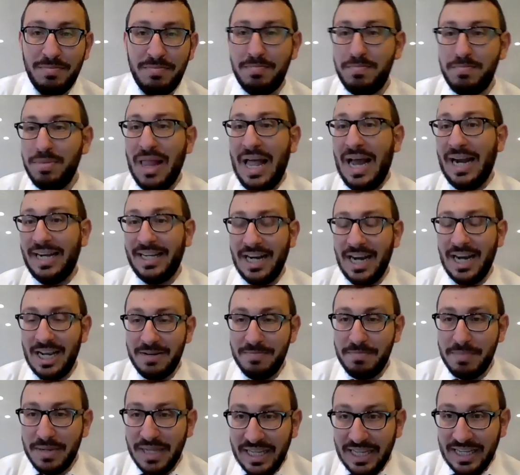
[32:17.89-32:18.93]
black-eyed
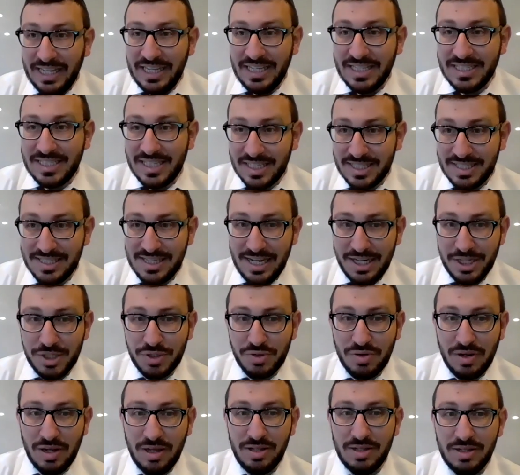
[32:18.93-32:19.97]
peas, et
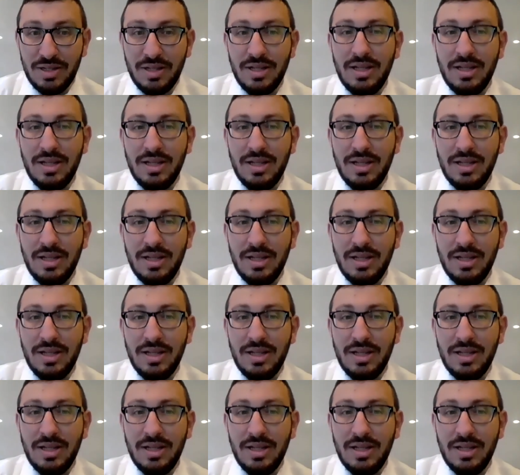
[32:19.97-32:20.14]
cetera,